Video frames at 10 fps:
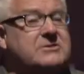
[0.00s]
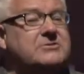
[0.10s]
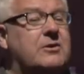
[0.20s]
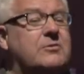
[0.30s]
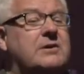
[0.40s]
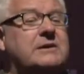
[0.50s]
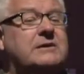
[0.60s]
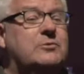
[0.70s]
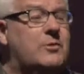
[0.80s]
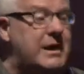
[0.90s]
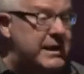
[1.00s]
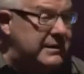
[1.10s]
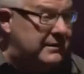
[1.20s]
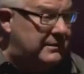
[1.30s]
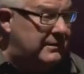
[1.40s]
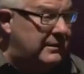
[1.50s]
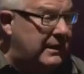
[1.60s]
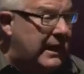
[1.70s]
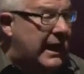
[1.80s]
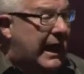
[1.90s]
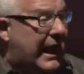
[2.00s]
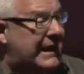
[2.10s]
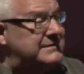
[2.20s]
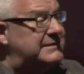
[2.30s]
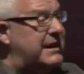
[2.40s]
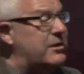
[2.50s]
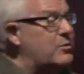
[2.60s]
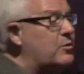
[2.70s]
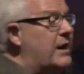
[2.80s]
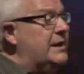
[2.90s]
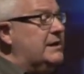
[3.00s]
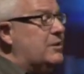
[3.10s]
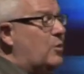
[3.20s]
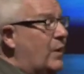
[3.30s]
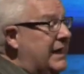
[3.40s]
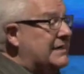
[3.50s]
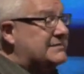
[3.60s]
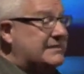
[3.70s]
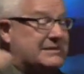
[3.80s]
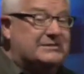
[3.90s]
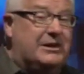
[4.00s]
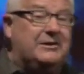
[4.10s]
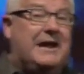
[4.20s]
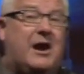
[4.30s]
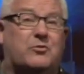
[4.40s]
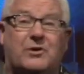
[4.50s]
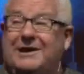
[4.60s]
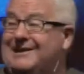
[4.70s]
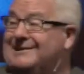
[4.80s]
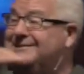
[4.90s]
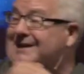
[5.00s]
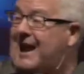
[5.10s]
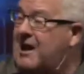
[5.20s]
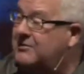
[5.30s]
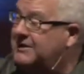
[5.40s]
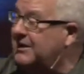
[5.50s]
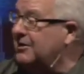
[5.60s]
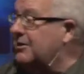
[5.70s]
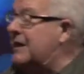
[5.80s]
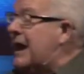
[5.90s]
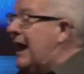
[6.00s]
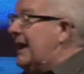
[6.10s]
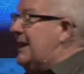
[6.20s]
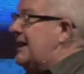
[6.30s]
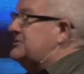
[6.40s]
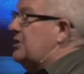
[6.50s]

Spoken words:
start running away. As they're running away, it says they're now running downhill. And as